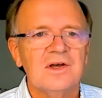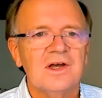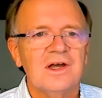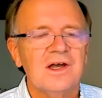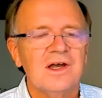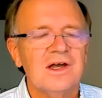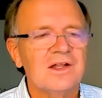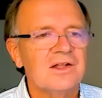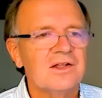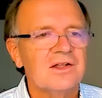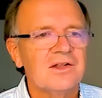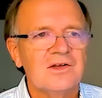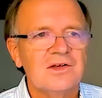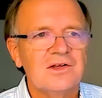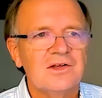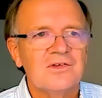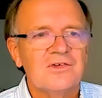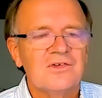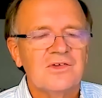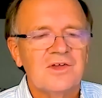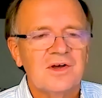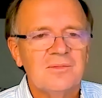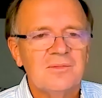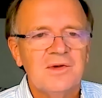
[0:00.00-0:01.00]
And in
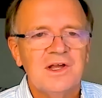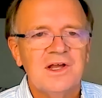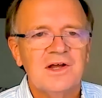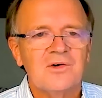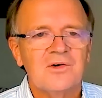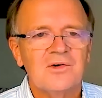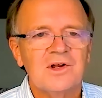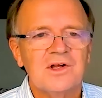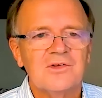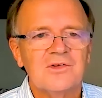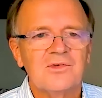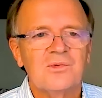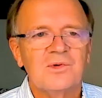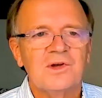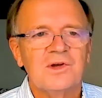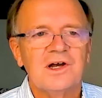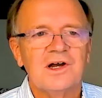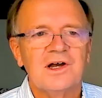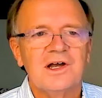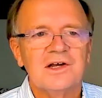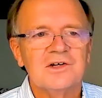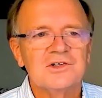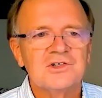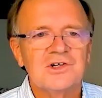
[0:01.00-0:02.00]
some areas, we
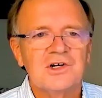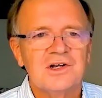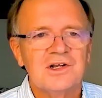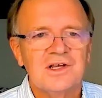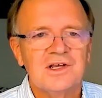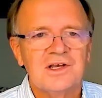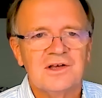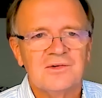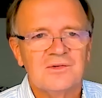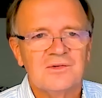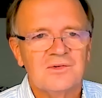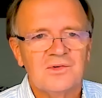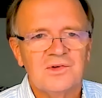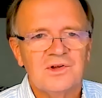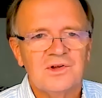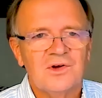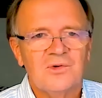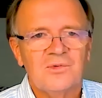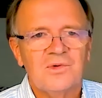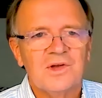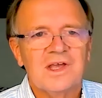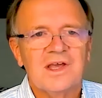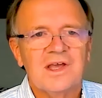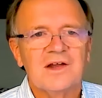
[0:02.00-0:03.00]
are actually,
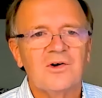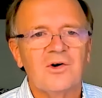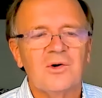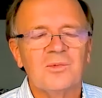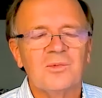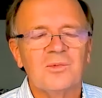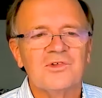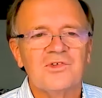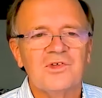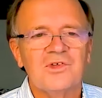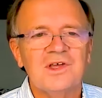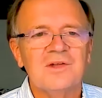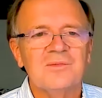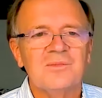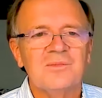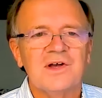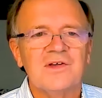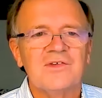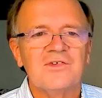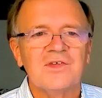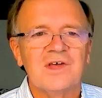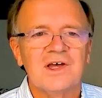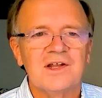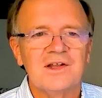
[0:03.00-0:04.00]
we can almost see it by
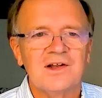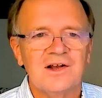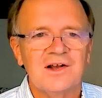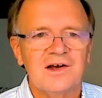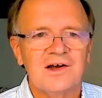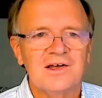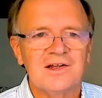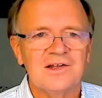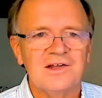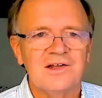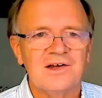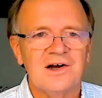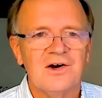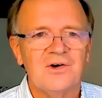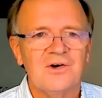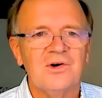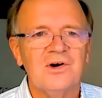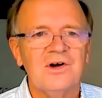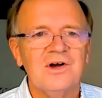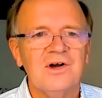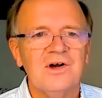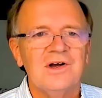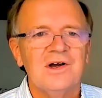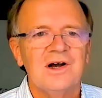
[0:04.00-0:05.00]
satellite
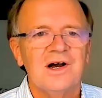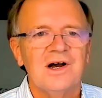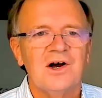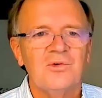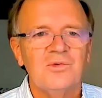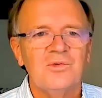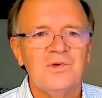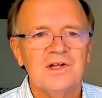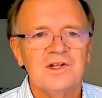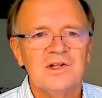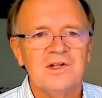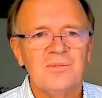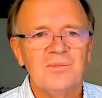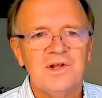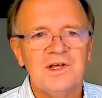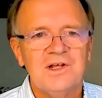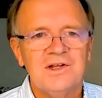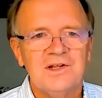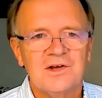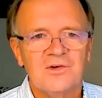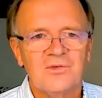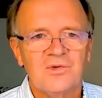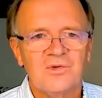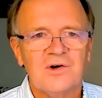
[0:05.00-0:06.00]
now, how we are
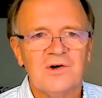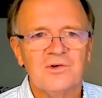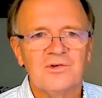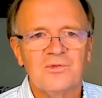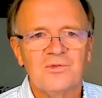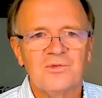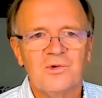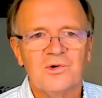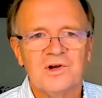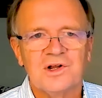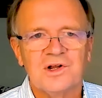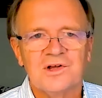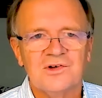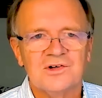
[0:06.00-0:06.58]
depleting groundwater.